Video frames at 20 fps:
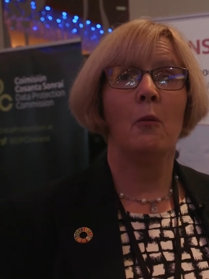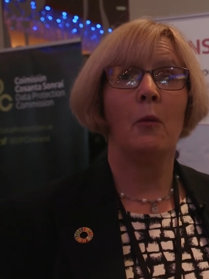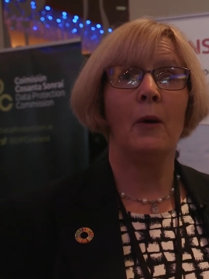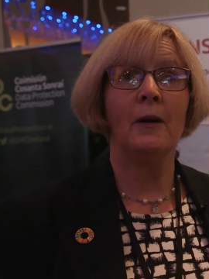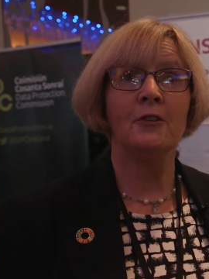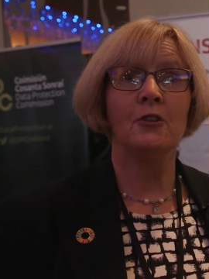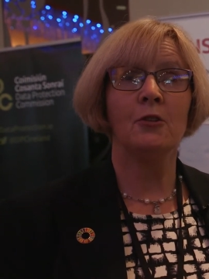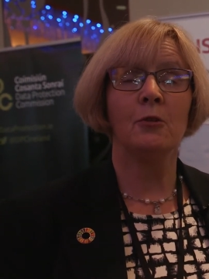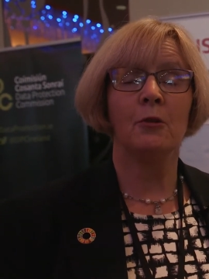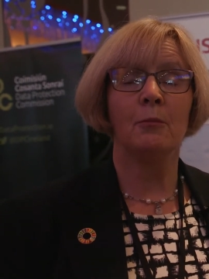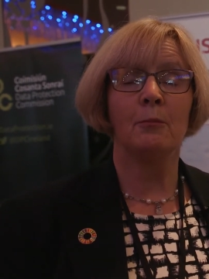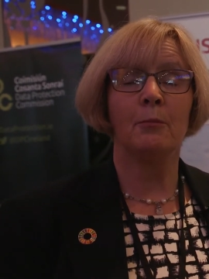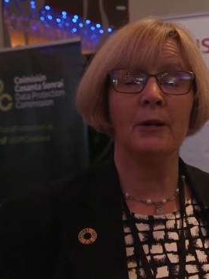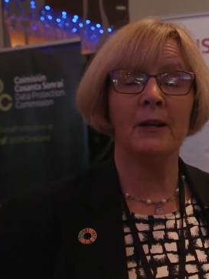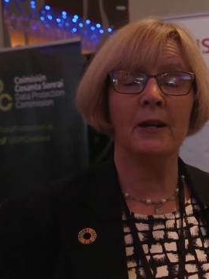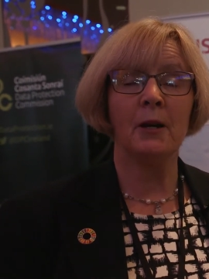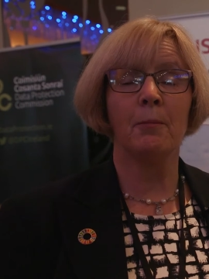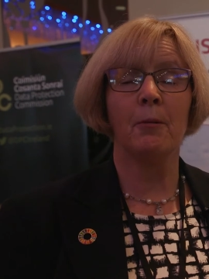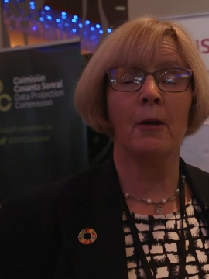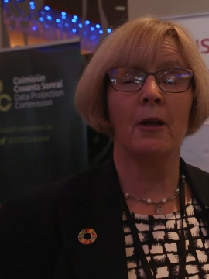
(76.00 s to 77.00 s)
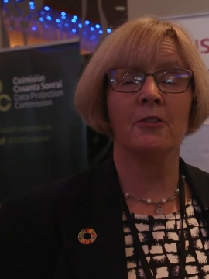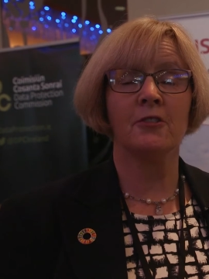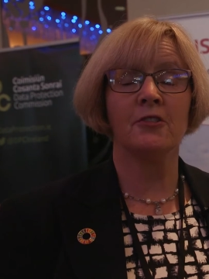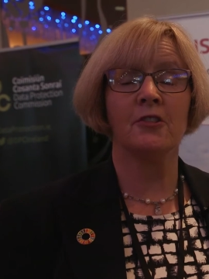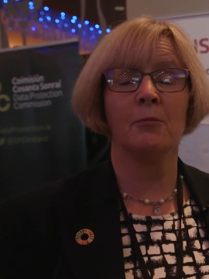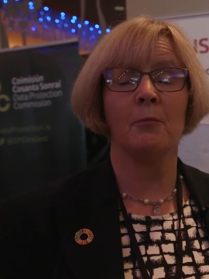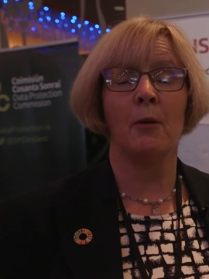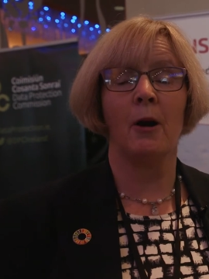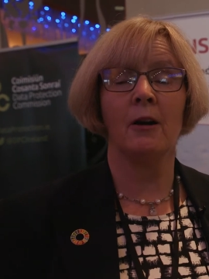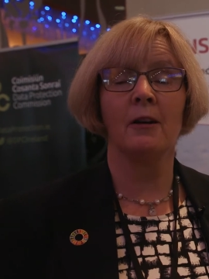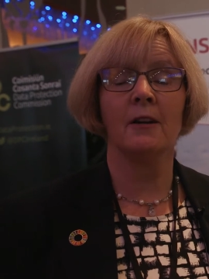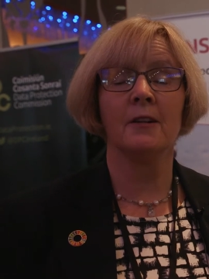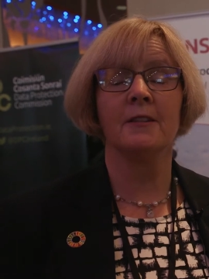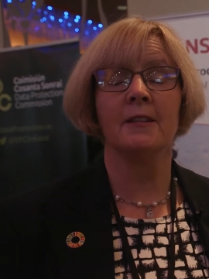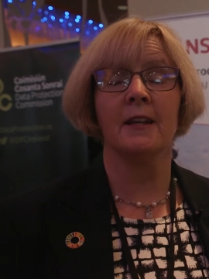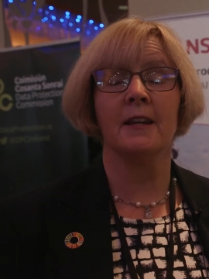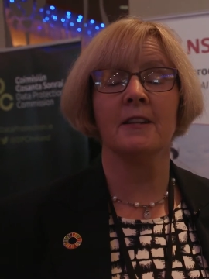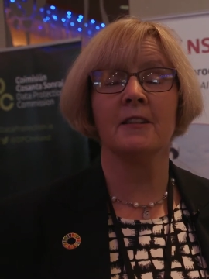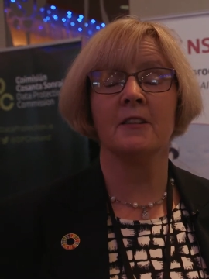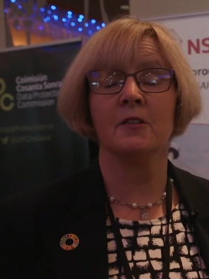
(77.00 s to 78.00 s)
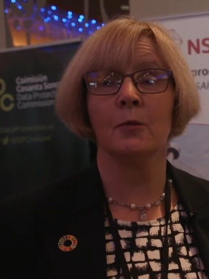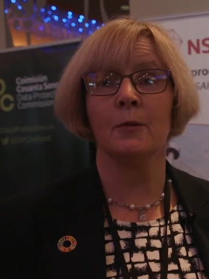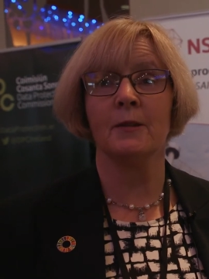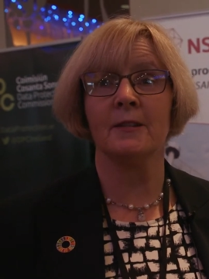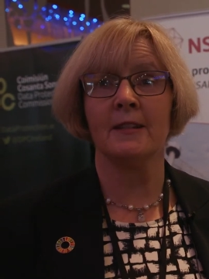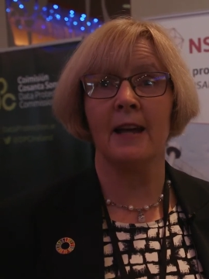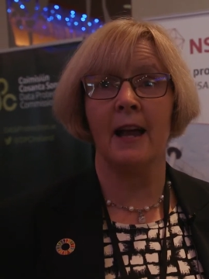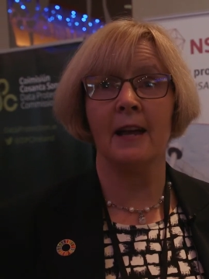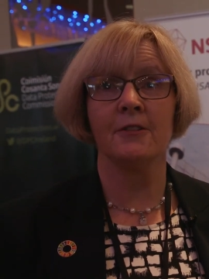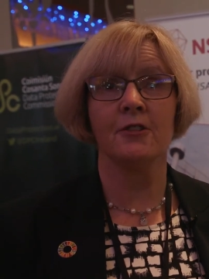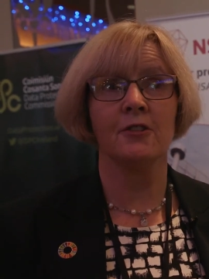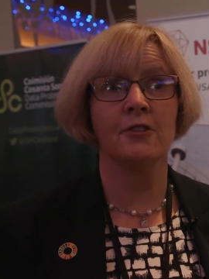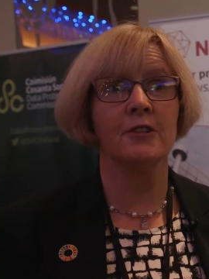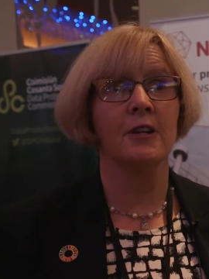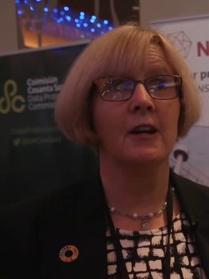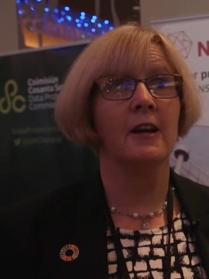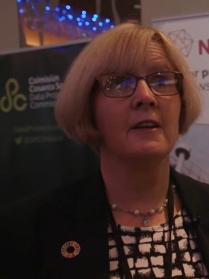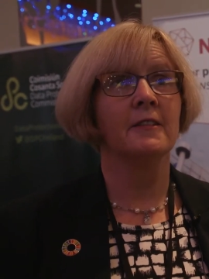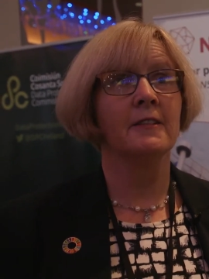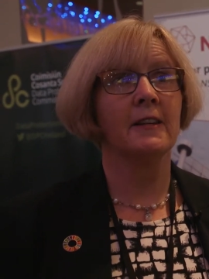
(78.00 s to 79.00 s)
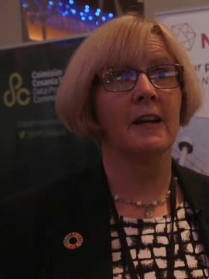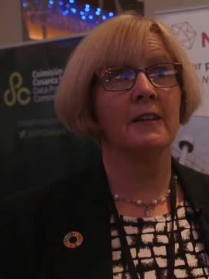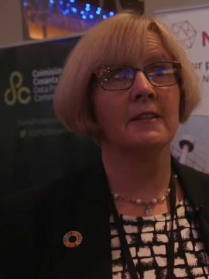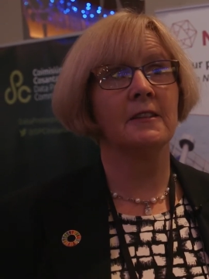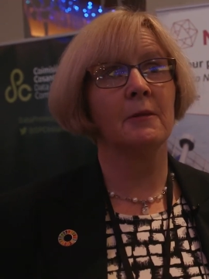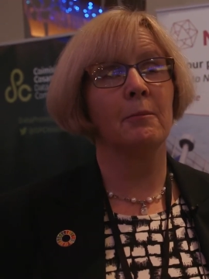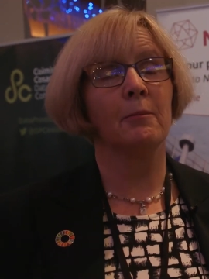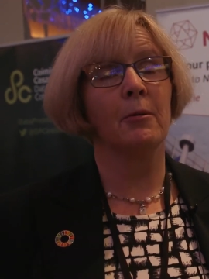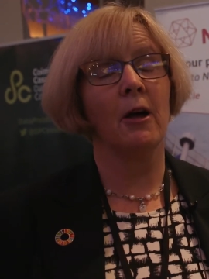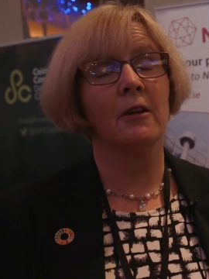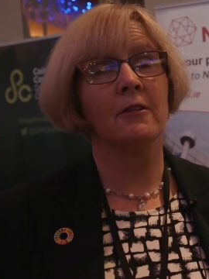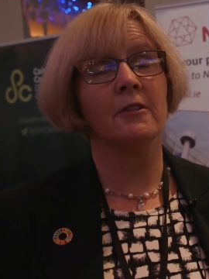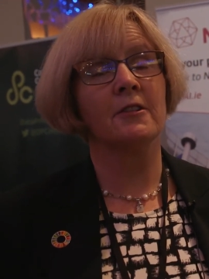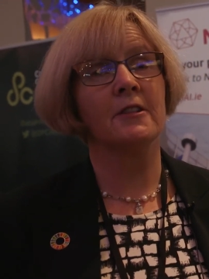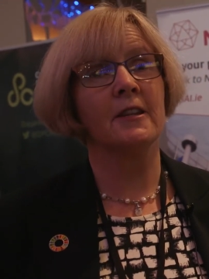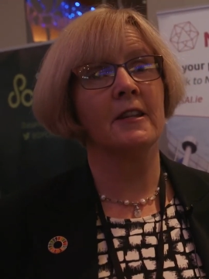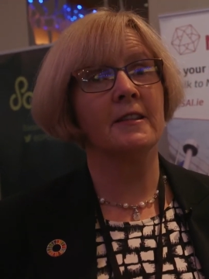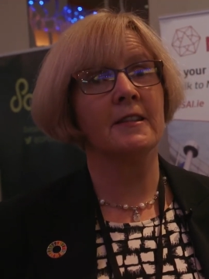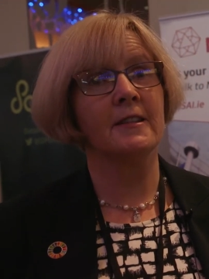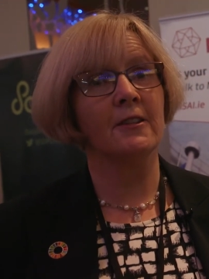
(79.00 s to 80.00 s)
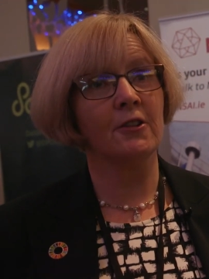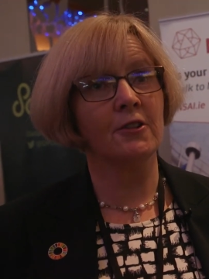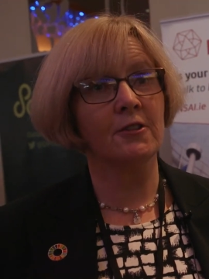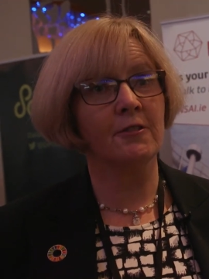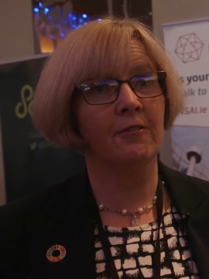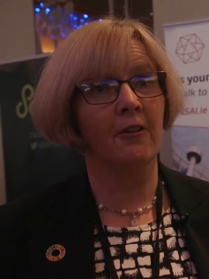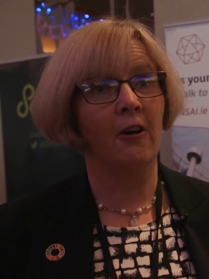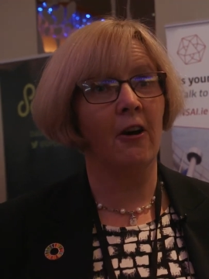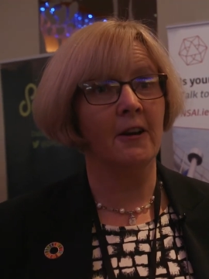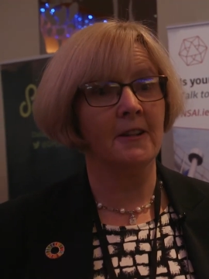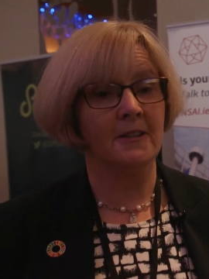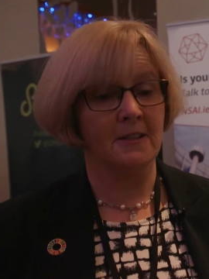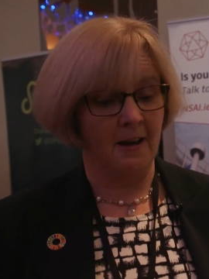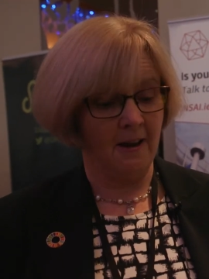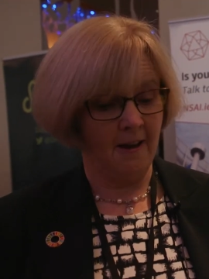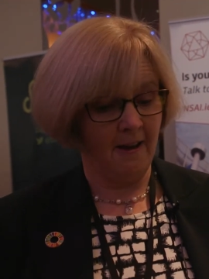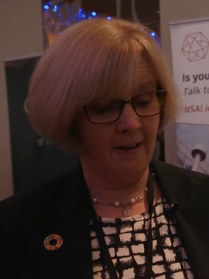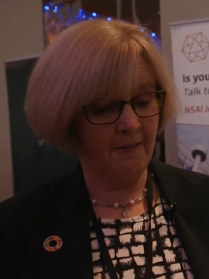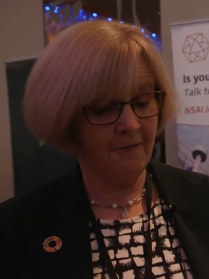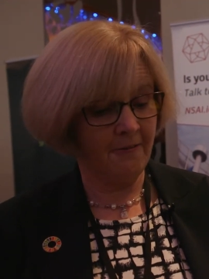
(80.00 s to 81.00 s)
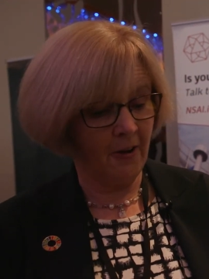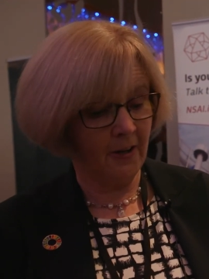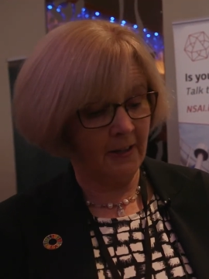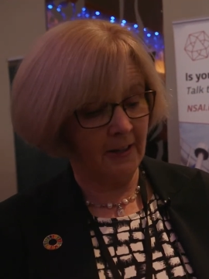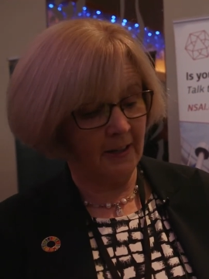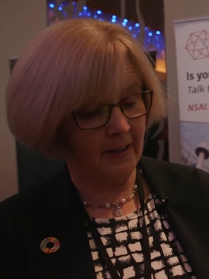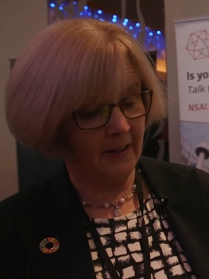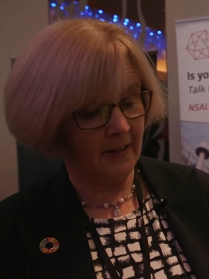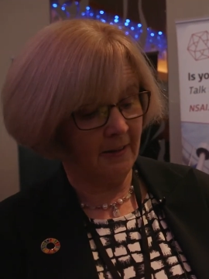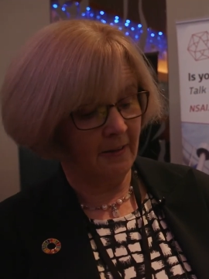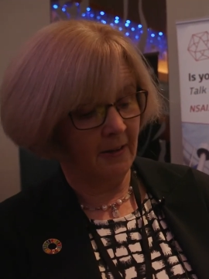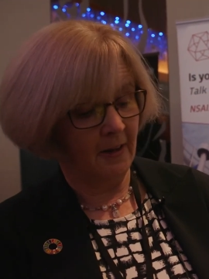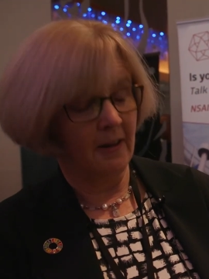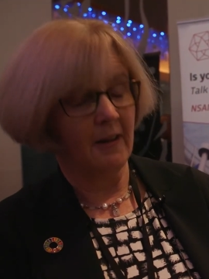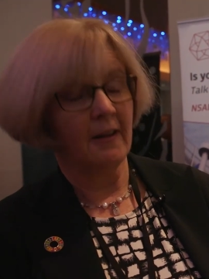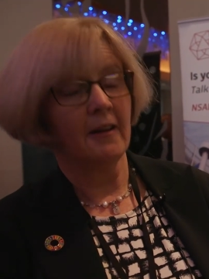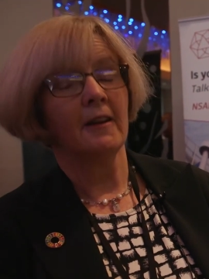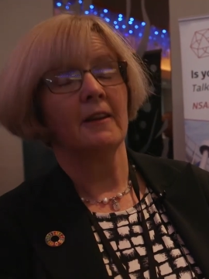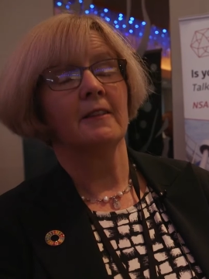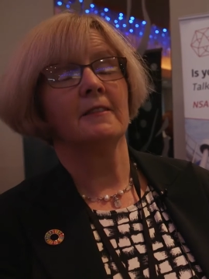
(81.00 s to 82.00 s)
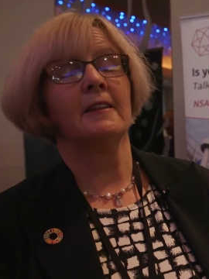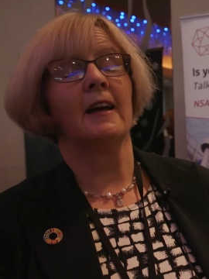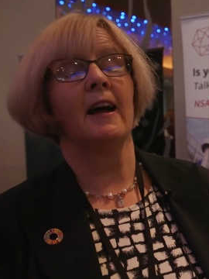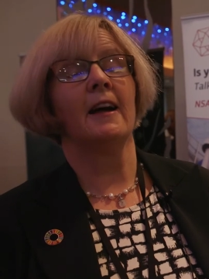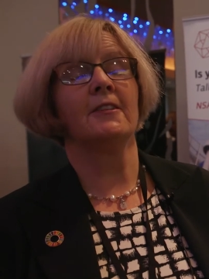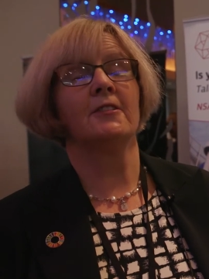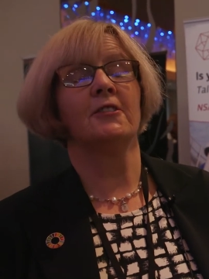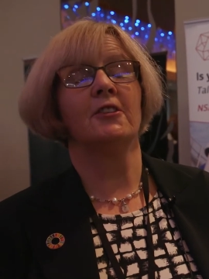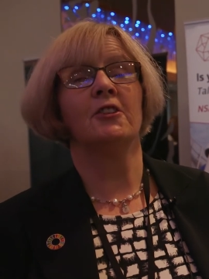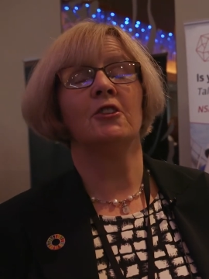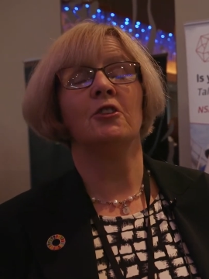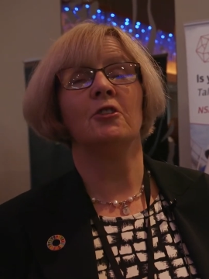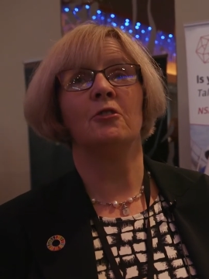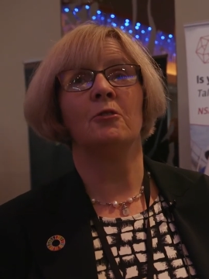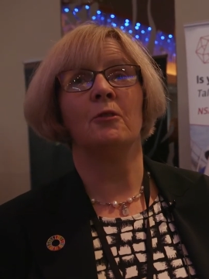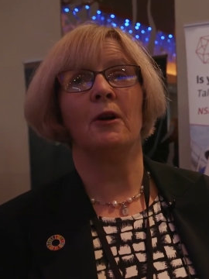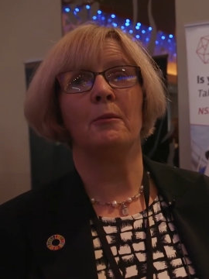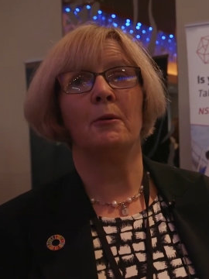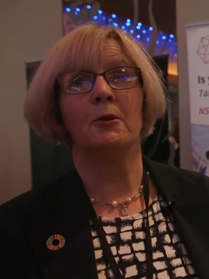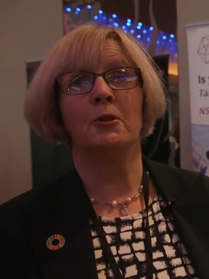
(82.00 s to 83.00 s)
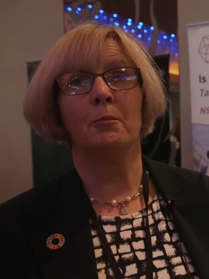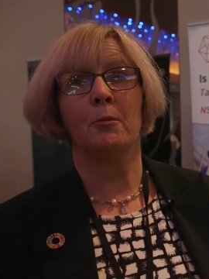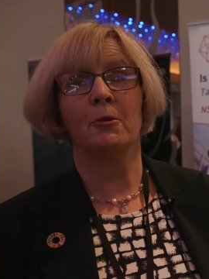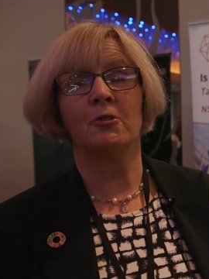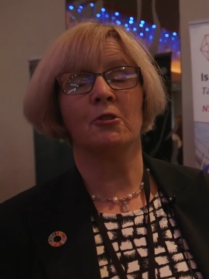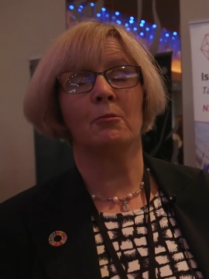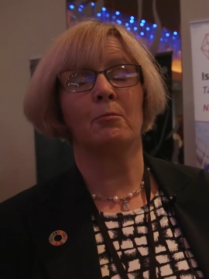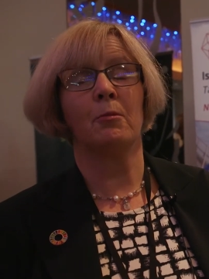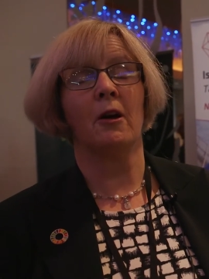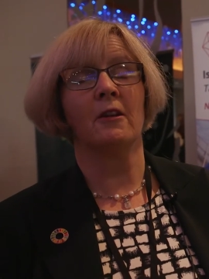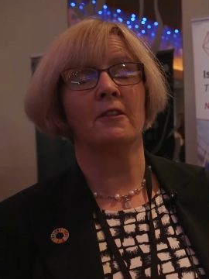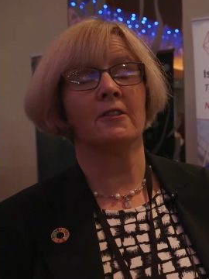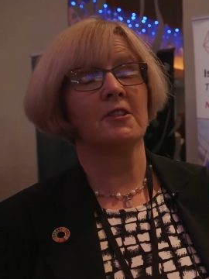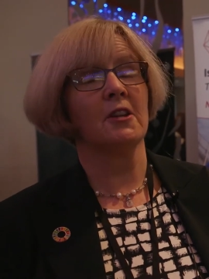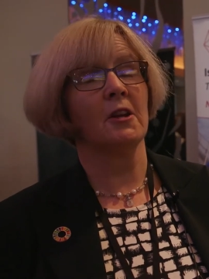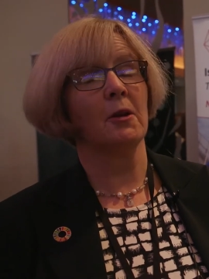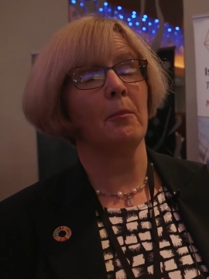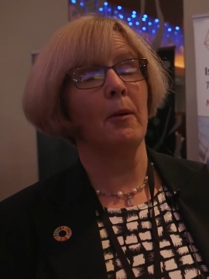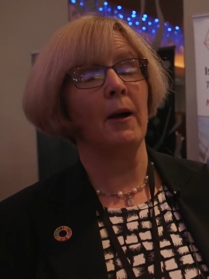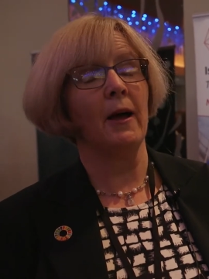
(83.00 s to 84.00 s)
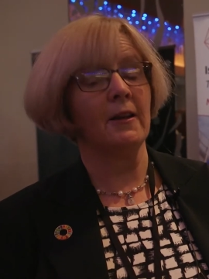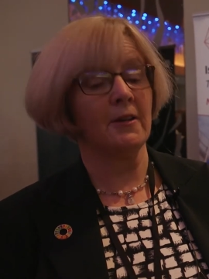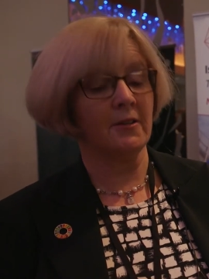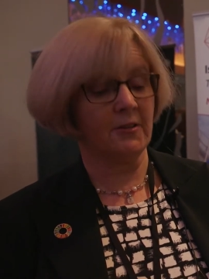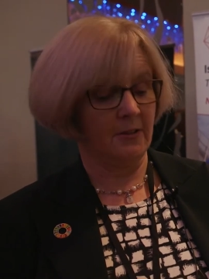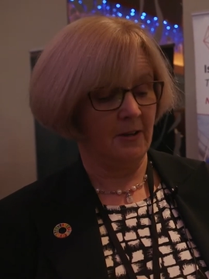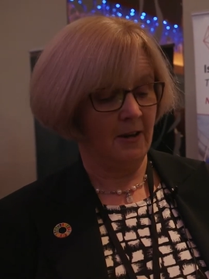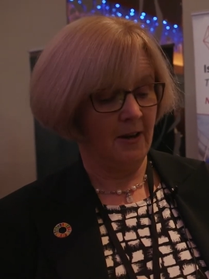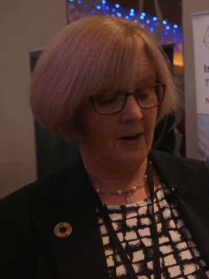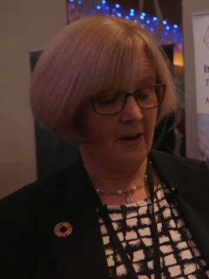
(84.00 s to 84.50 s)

when you bring your product to the market, that it's to a standard, that the product is certified, and finally, that you, when you put your product on a pallet,